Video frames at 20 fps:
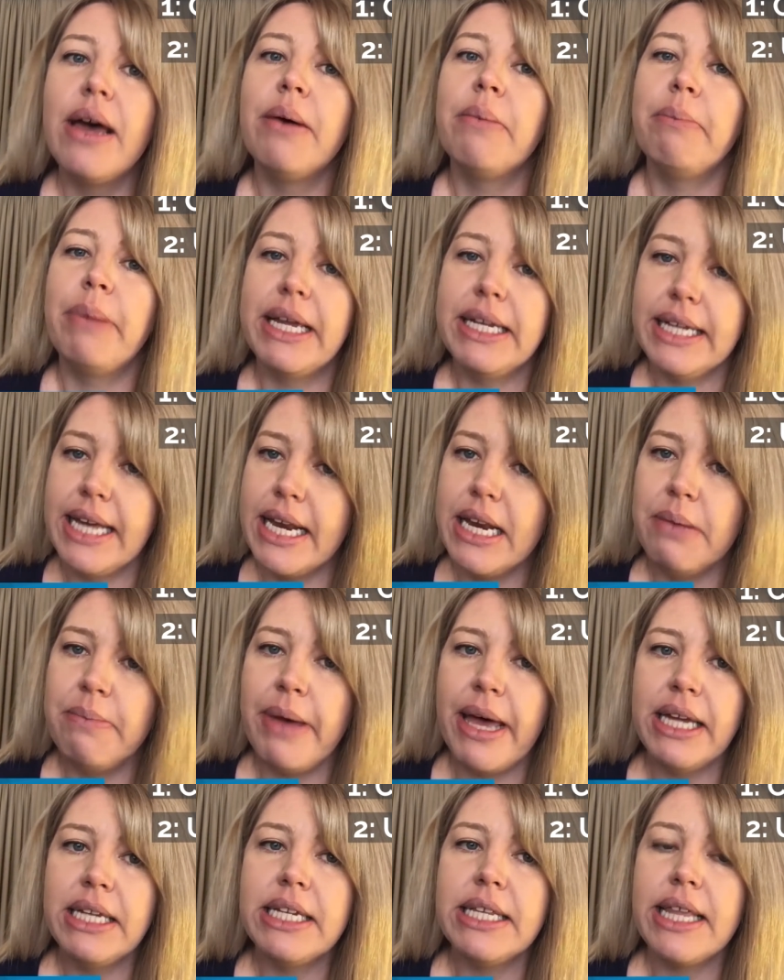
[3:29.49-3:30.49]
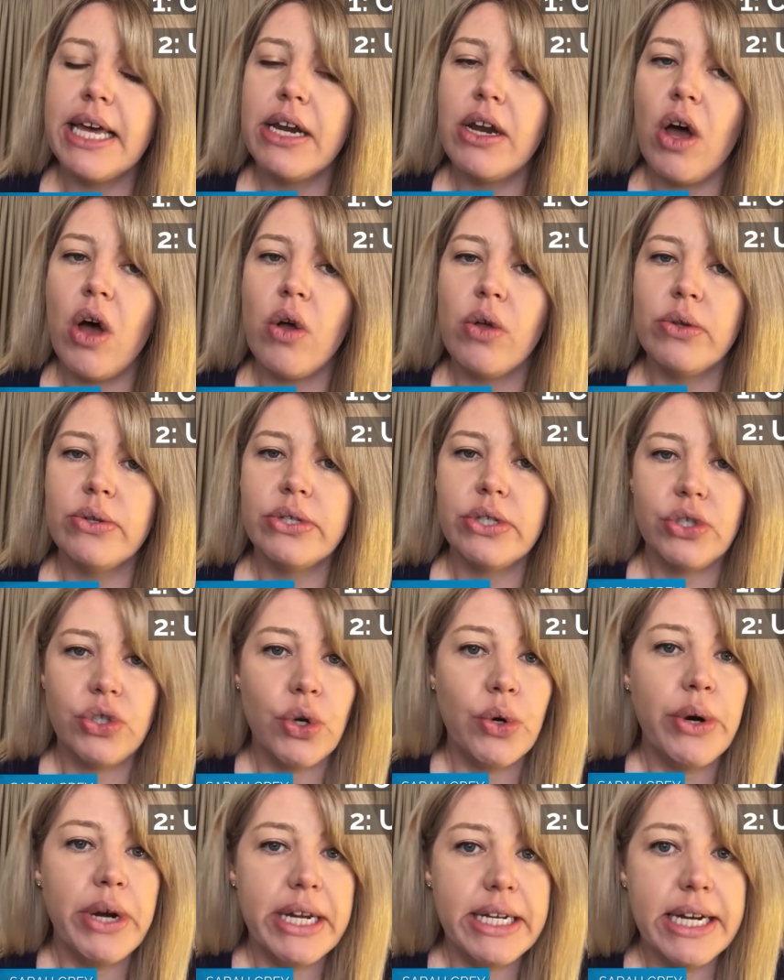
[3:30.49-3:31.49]
but getting back to that whole
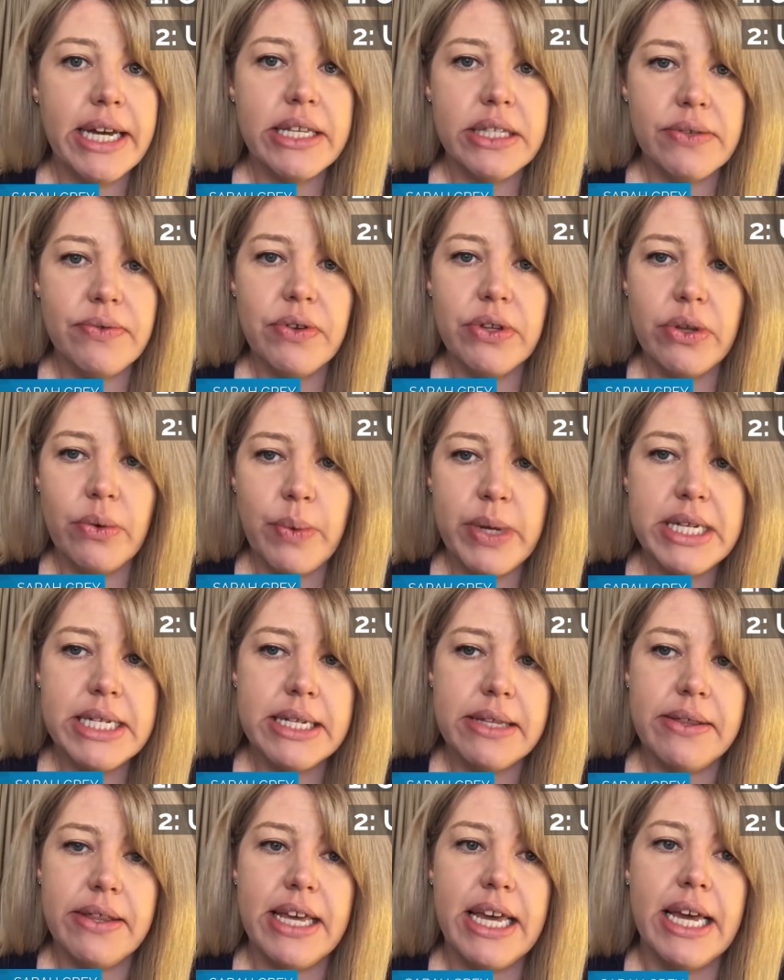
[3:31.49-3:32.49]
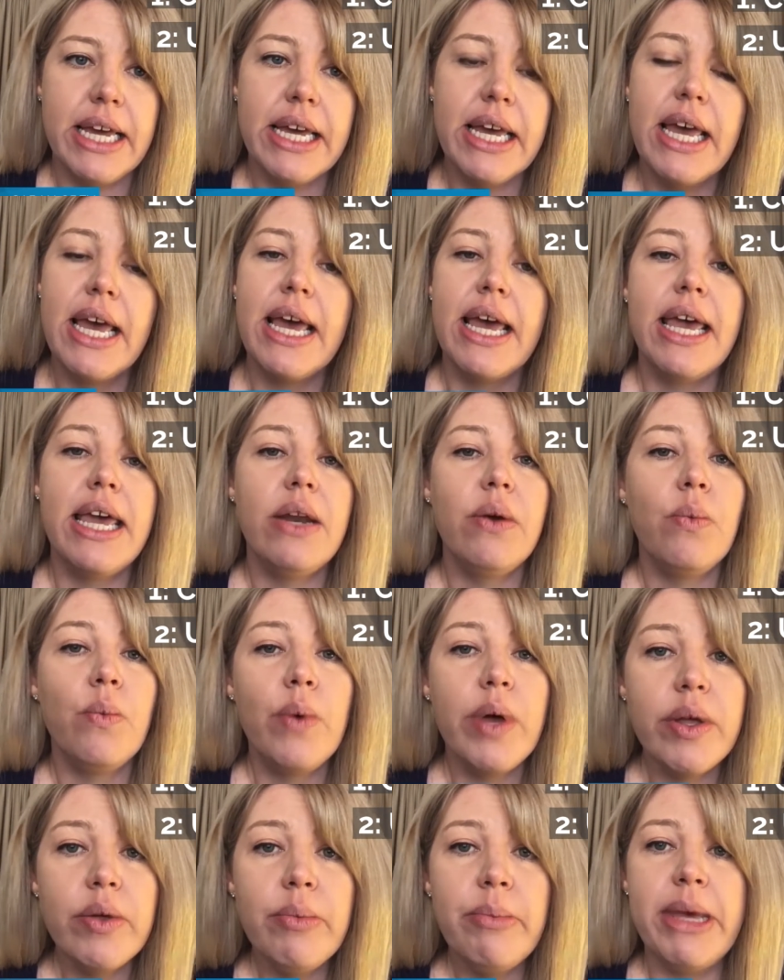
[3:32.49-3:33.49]
storing nuts for the winter thing, it
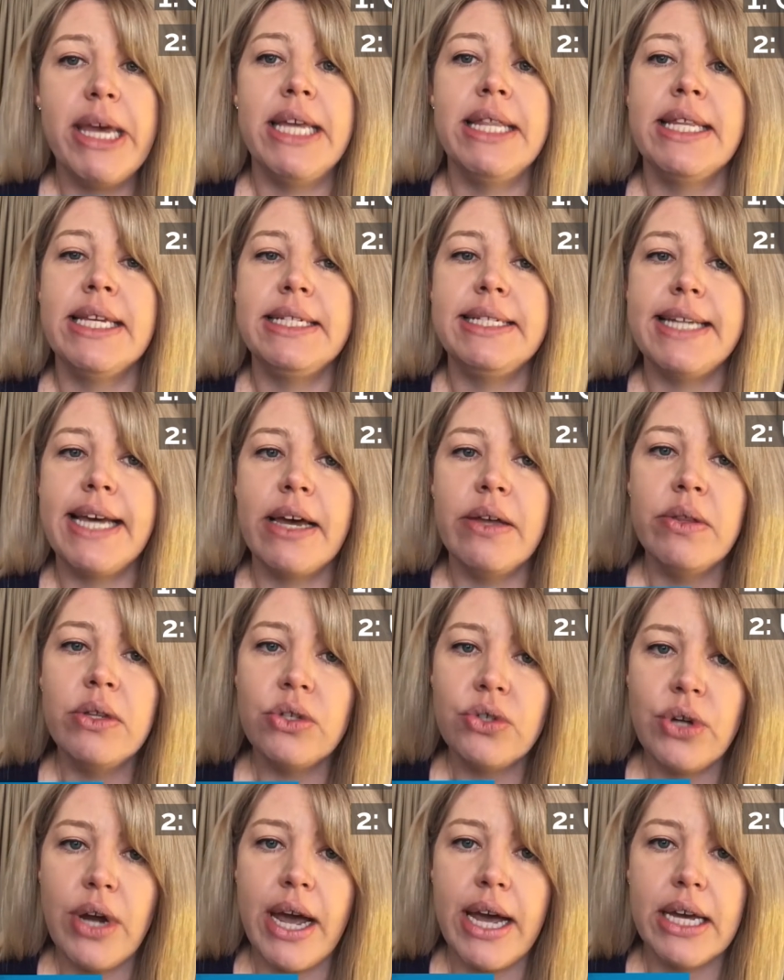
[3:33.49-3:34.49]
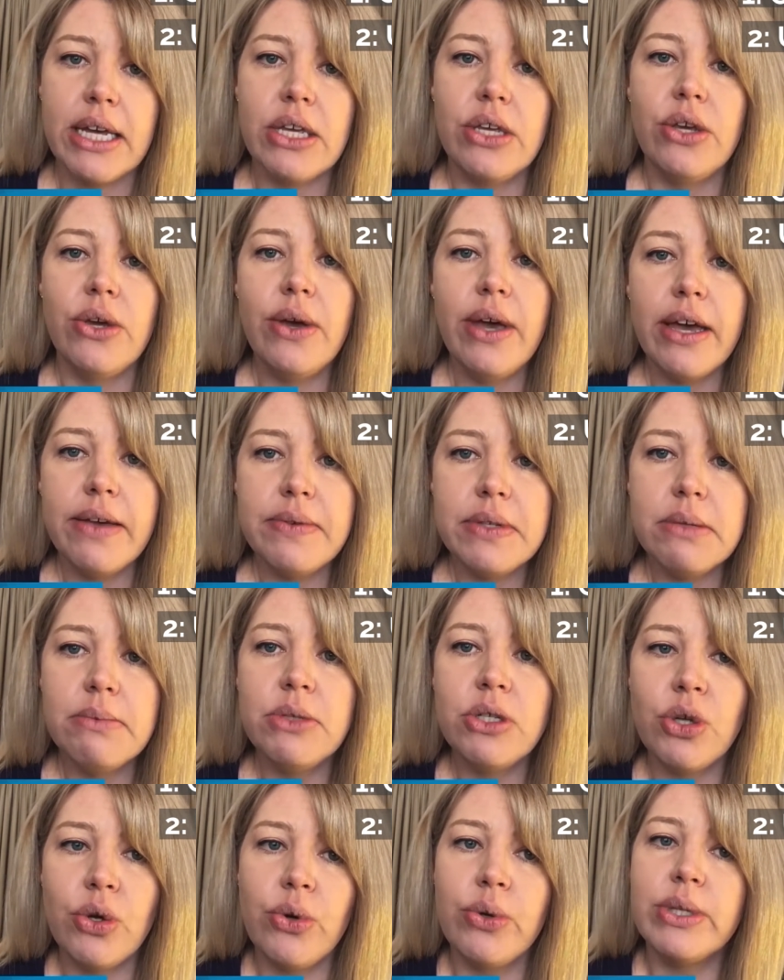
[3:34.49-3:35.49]
will mean that down the track you have some
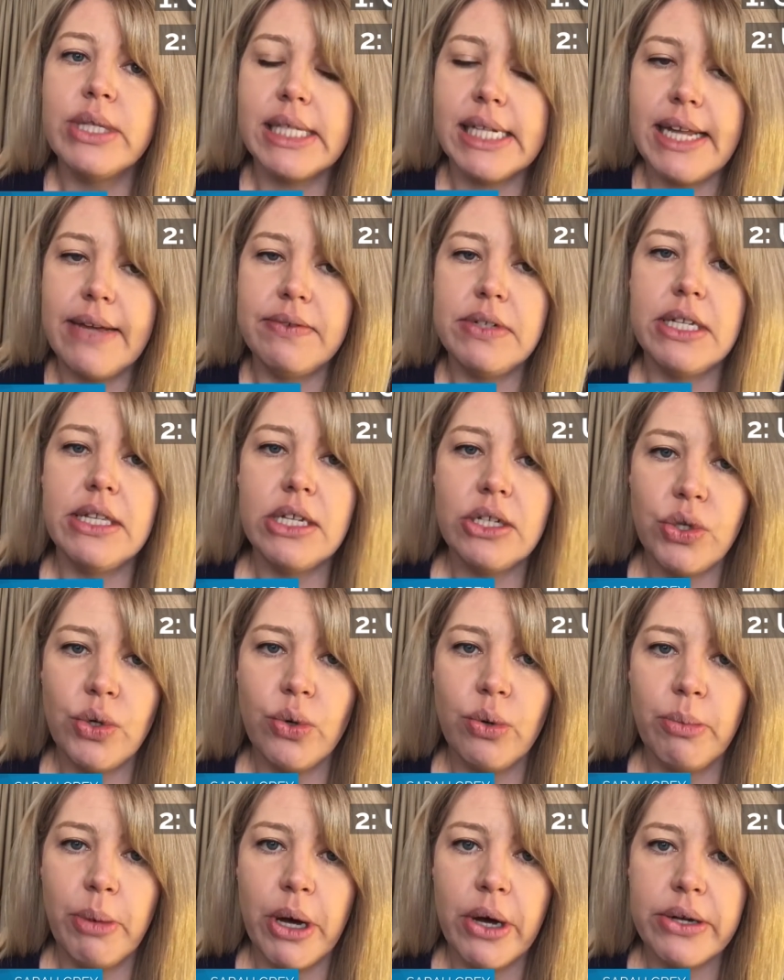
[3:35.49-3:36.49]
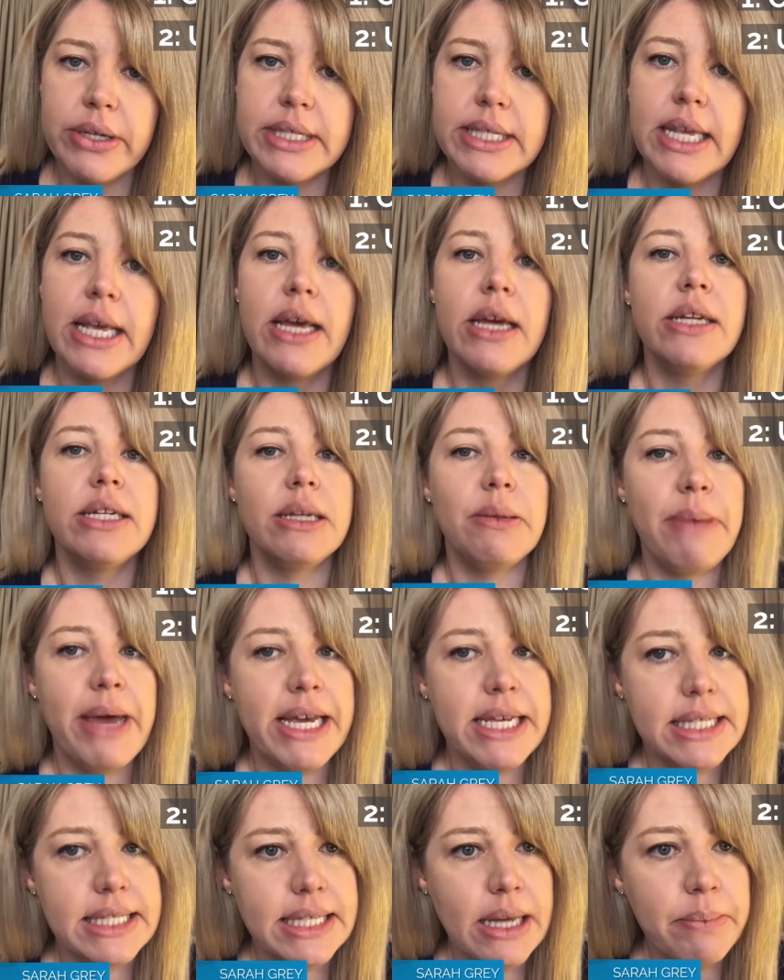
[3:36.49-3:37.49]
tools left in the toolbox to
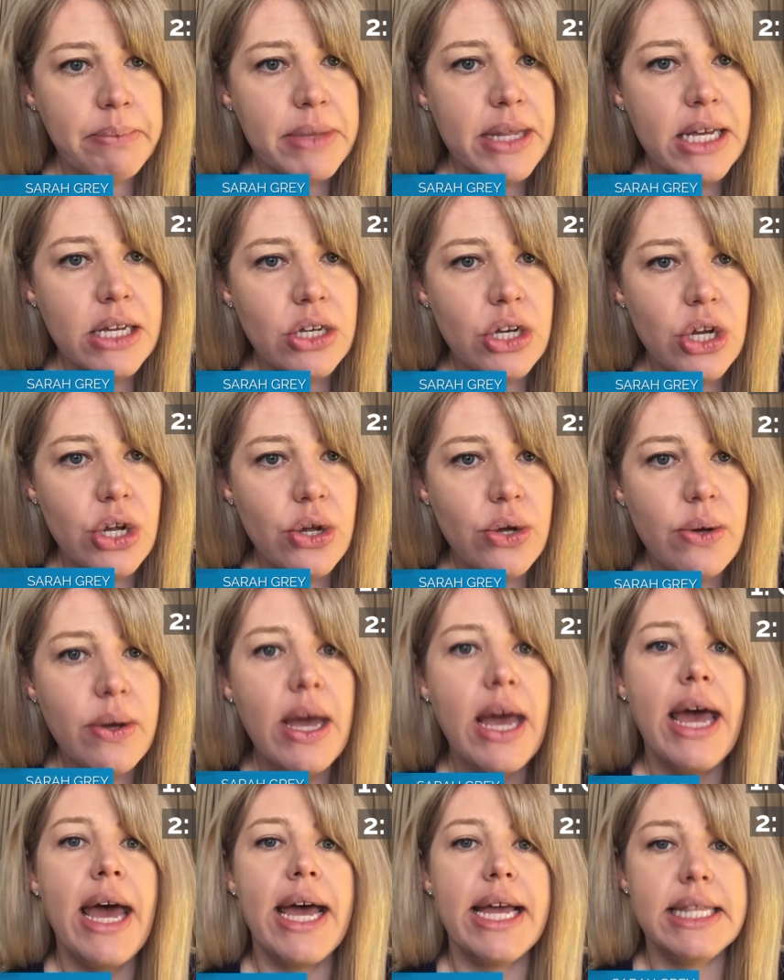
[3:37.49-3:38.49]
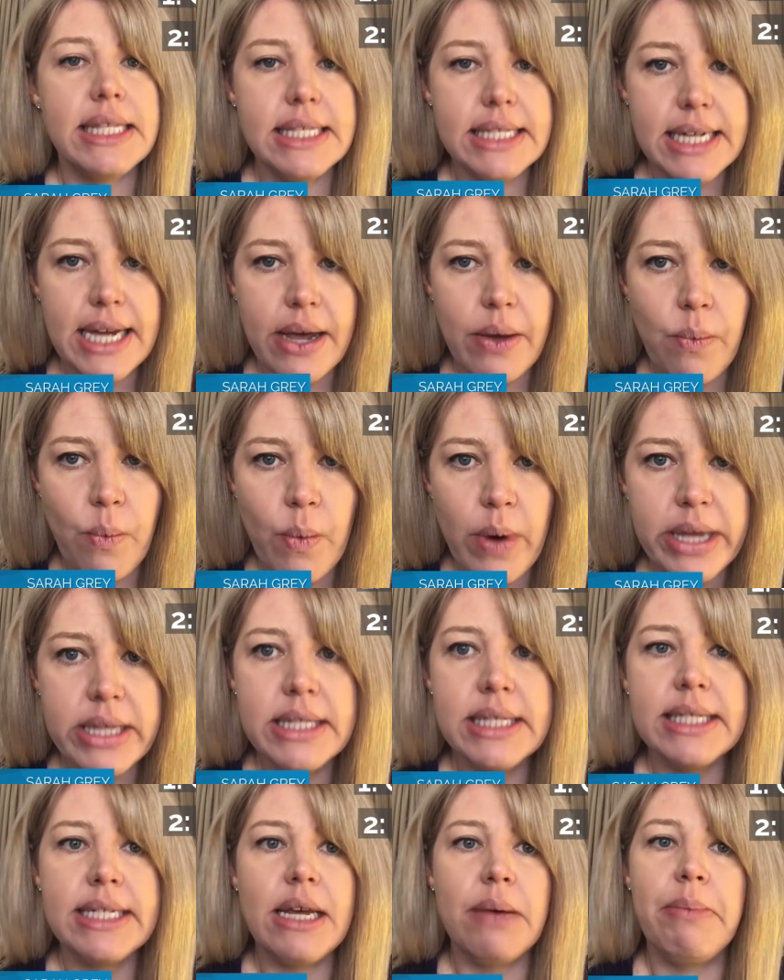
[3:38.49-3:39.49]
make something new and stay one
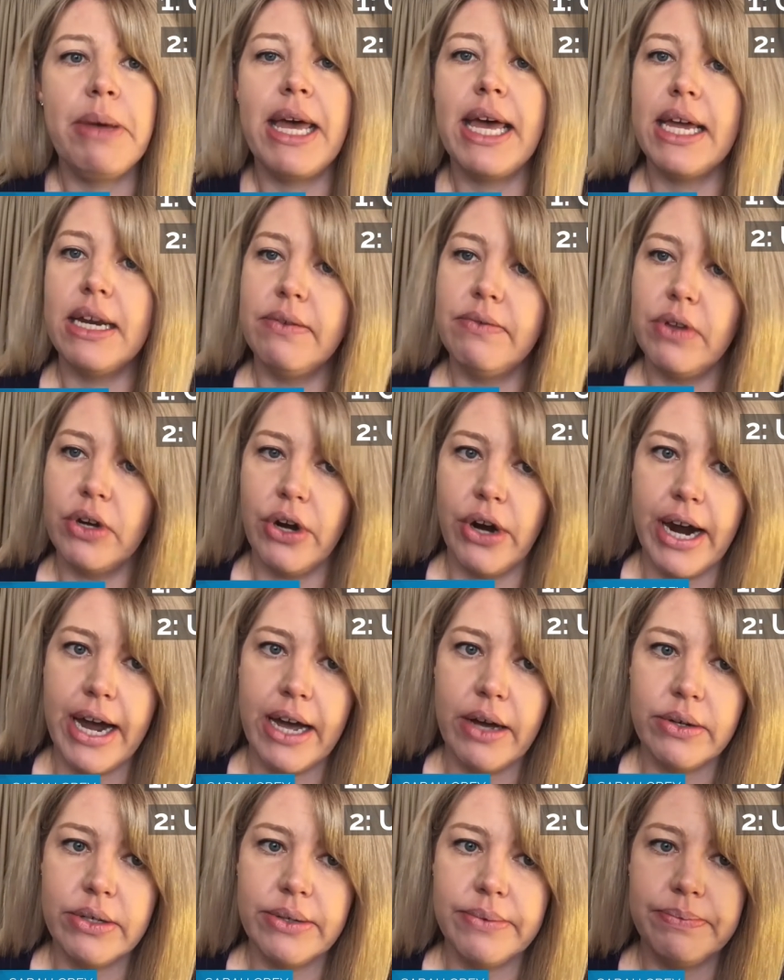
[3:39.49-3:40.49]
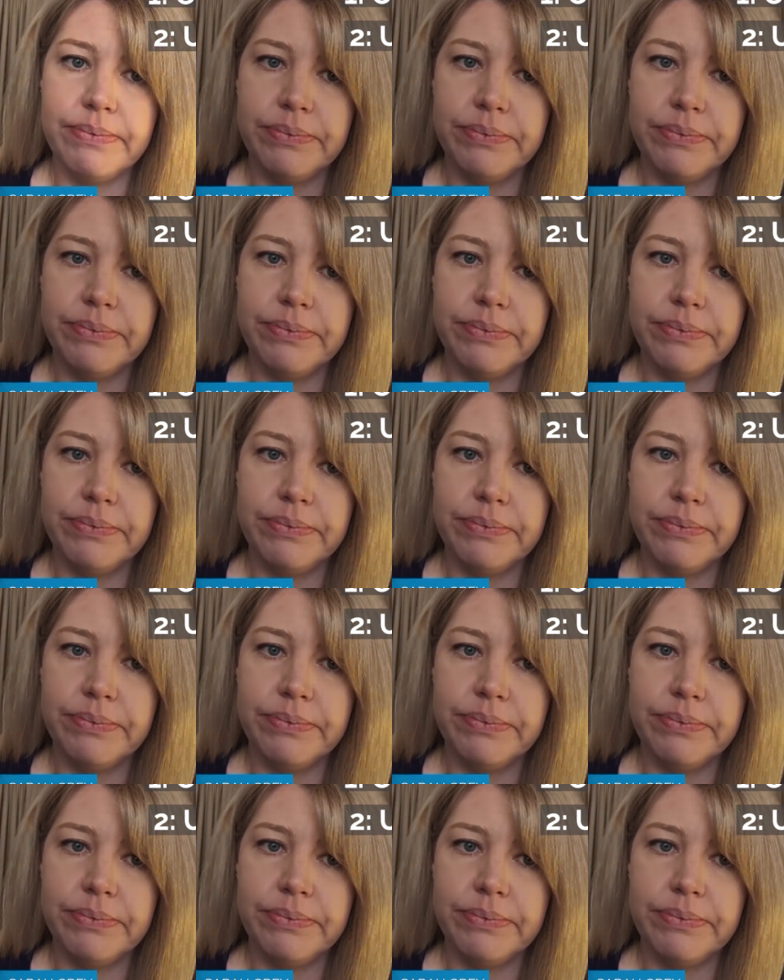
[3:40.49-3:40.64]
step ahead of the crowd.